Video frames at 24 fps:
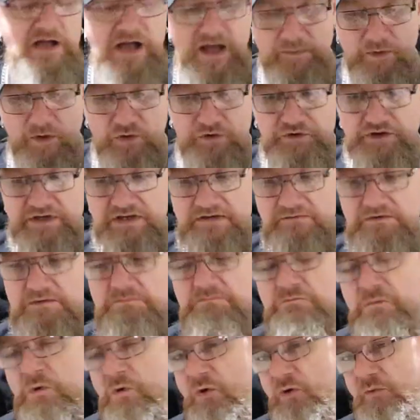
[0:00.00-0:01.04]
I'm not going to give it
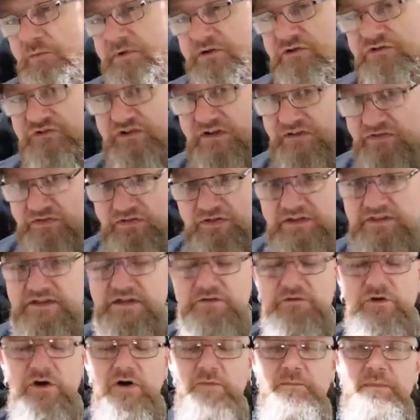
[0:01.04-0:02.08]
more because I think
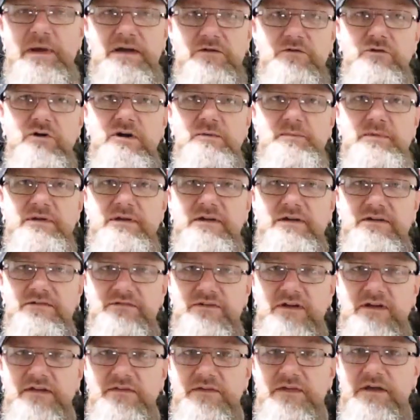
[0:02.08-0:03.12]
there are better IPAs
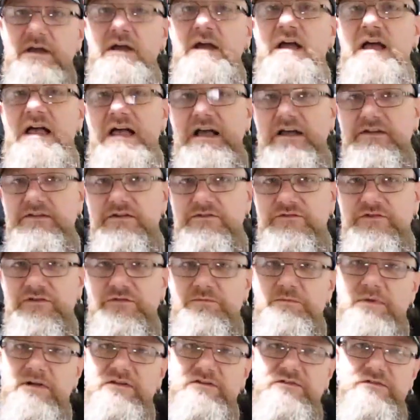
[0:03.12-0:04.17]
out there. As I
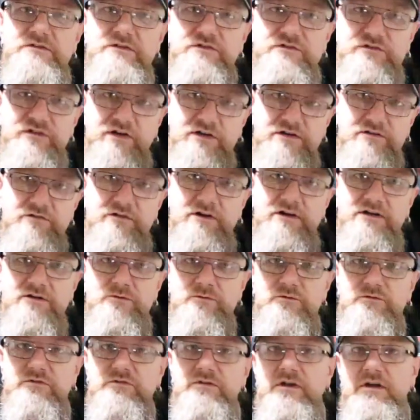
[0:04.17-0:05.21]
just mentioned, the Cheddar
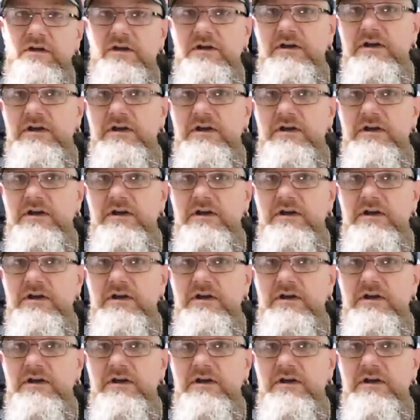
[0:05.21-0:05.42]
Ales